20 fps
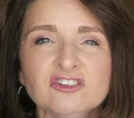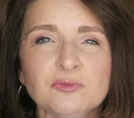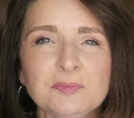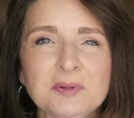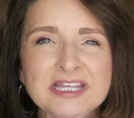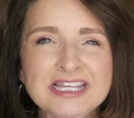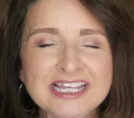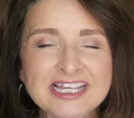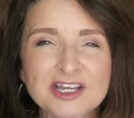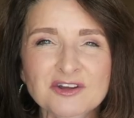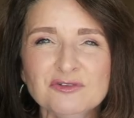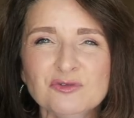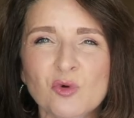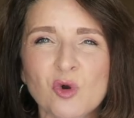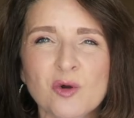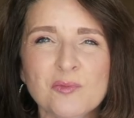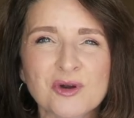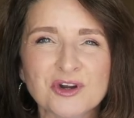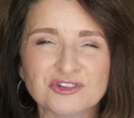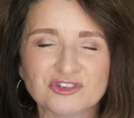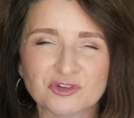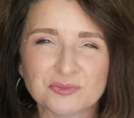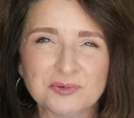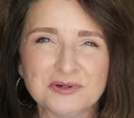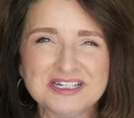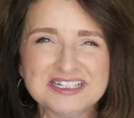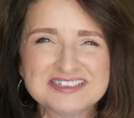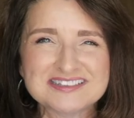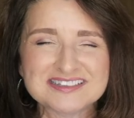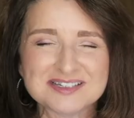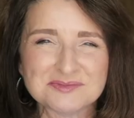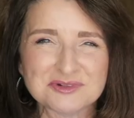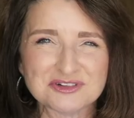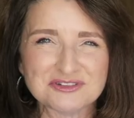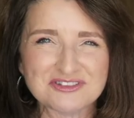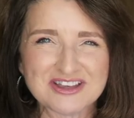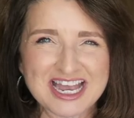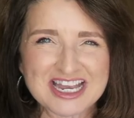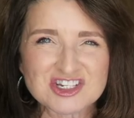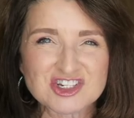Speaking of Walmart spring and
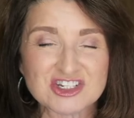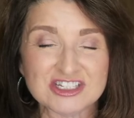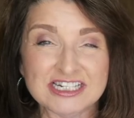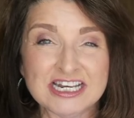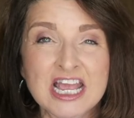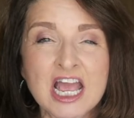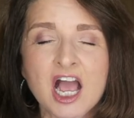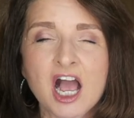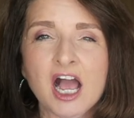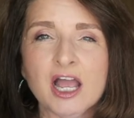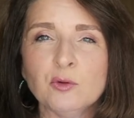summer fashion,